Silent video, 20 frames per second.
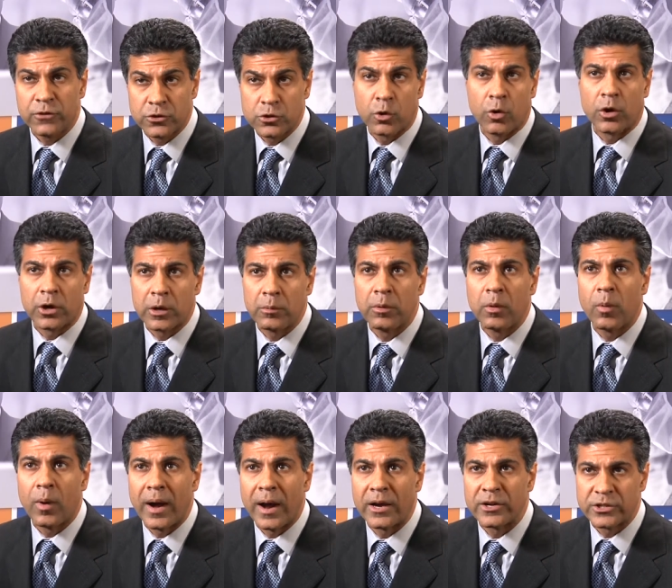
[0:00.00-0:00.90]
torqueable
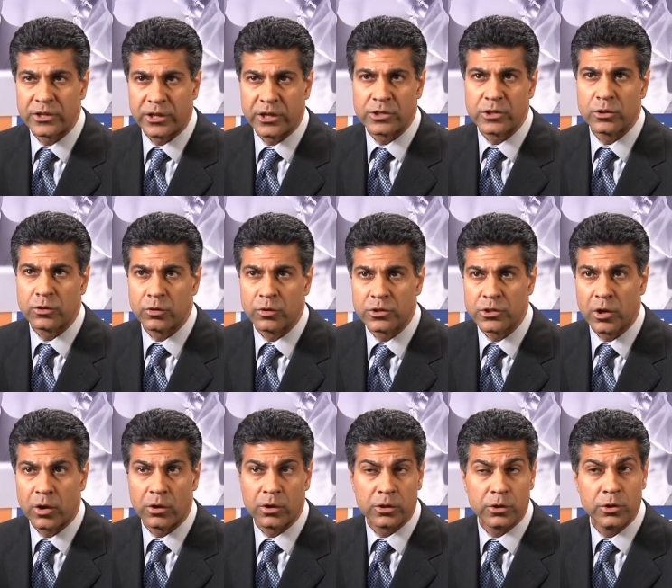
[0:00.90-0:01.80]
wires that get you through a
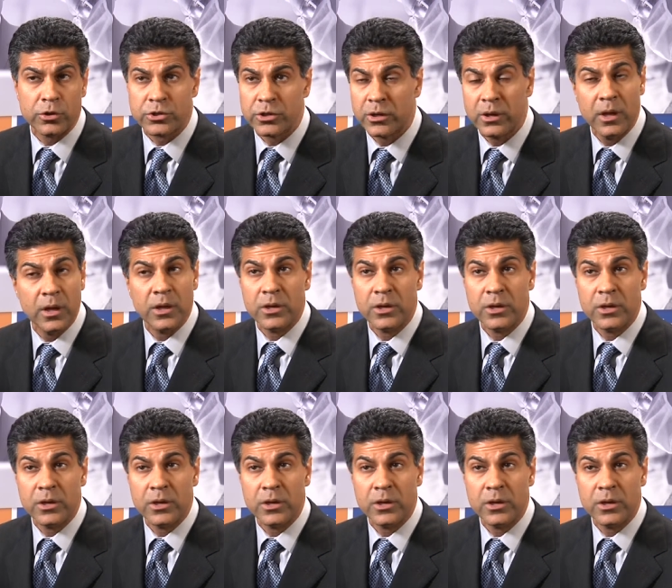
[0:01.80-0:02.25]
total occlusion,